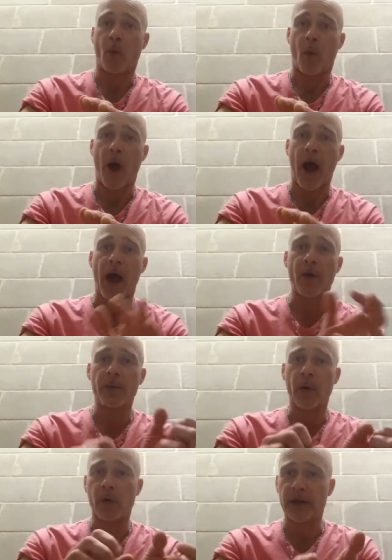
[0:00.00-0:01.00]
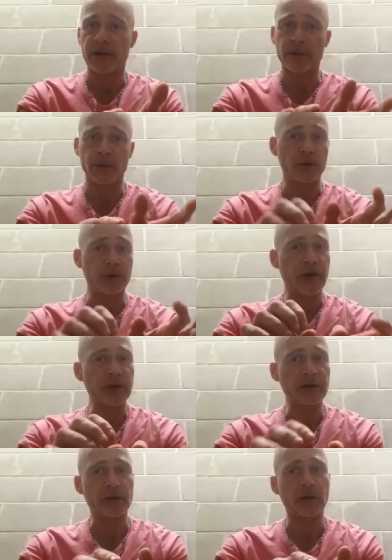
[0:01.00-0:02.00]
Wow. Okay. So Dr.